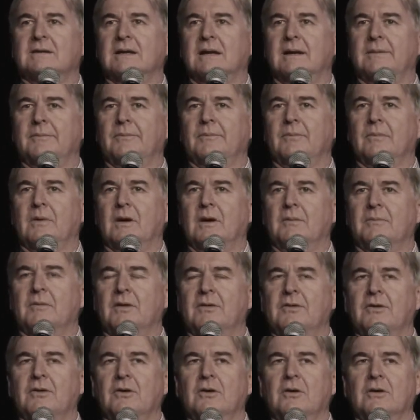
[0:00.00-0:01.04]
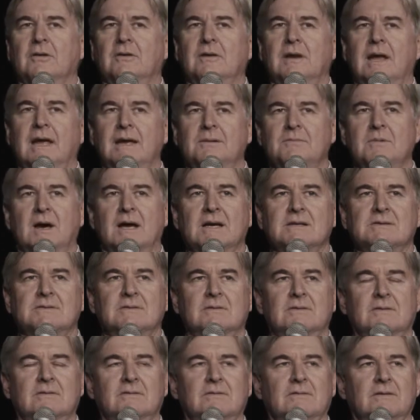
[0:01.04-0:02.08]
I'm the third
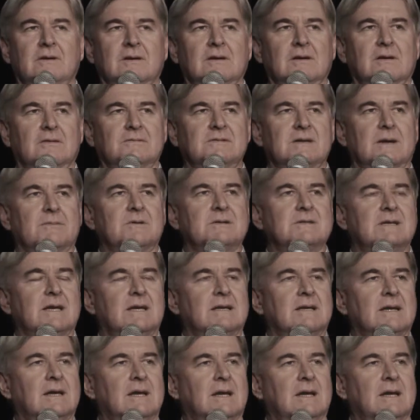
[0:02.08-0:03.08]
headmaster of Somerset.